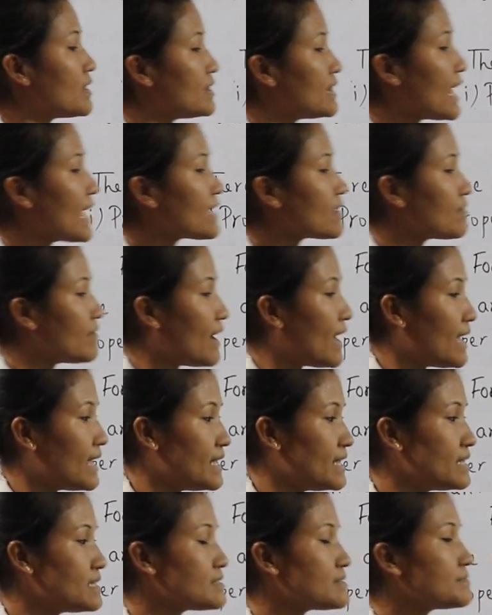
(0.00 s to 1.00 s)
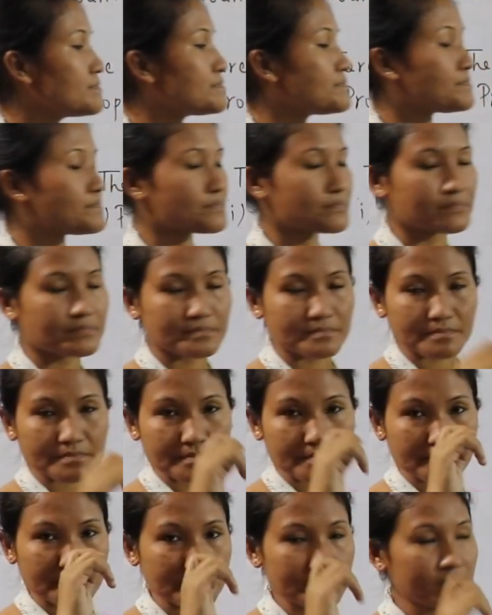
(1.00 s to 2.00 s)
Likewise,
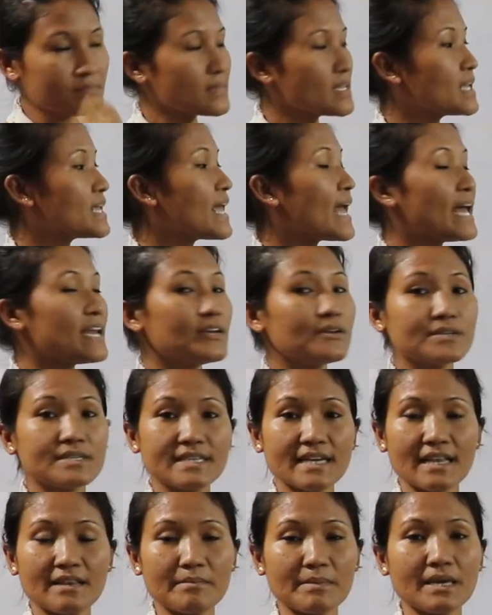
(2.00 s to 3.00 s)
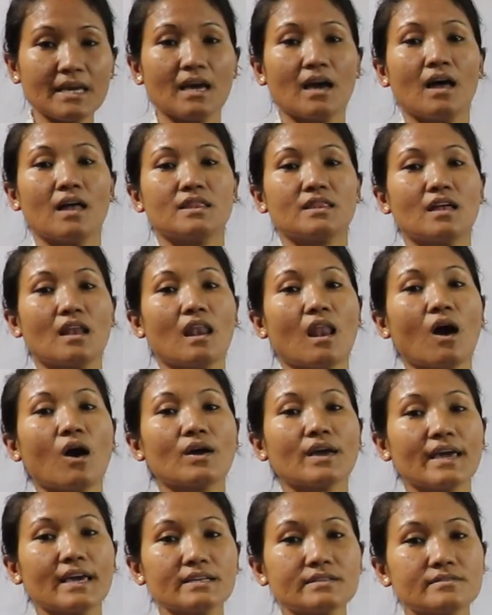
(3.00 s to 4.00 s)
can you tell me the
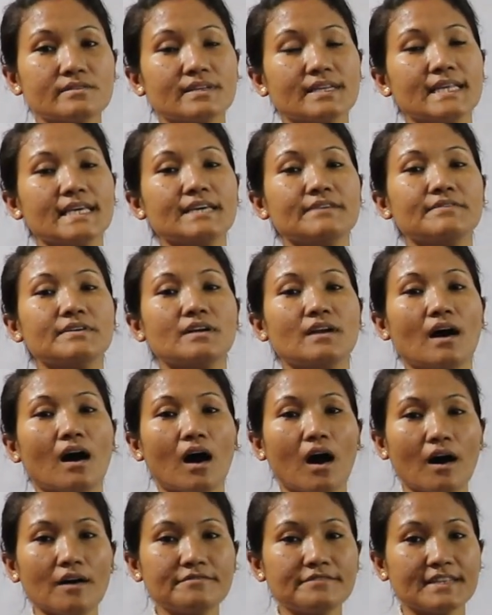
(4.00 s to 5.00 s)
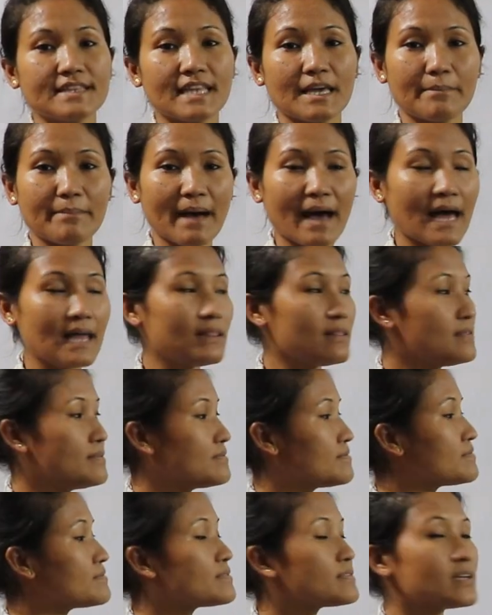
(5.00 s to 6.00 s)
longest river of Nepal?
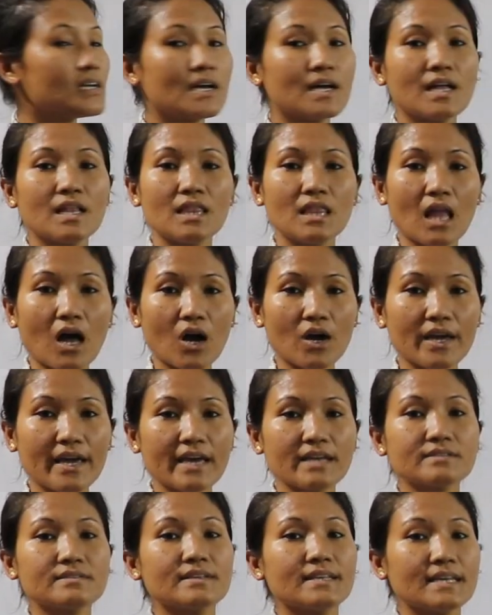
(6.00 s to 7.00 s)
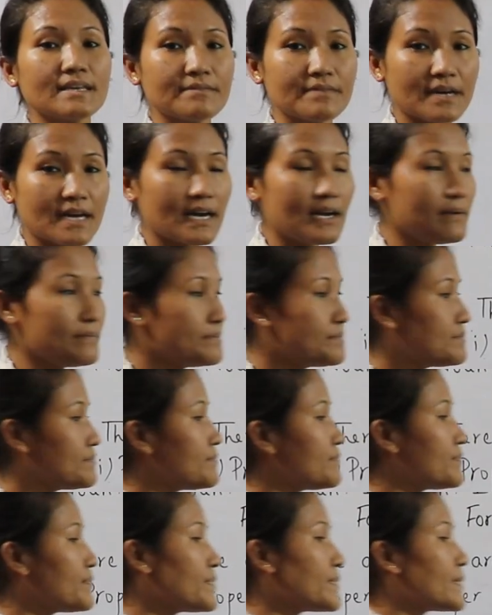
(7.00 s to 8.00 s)
Longest river,
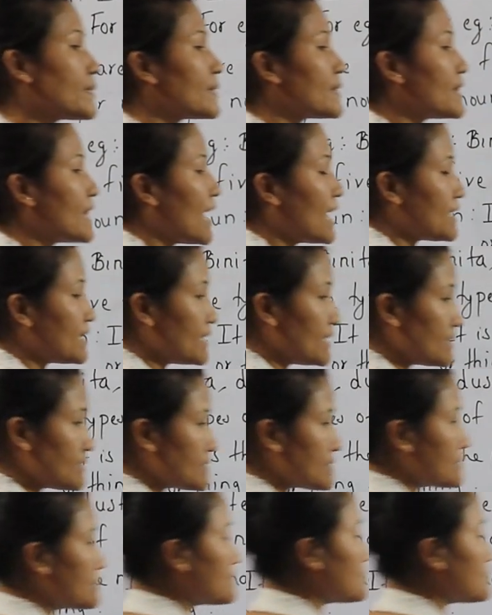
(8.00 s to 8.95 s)
that is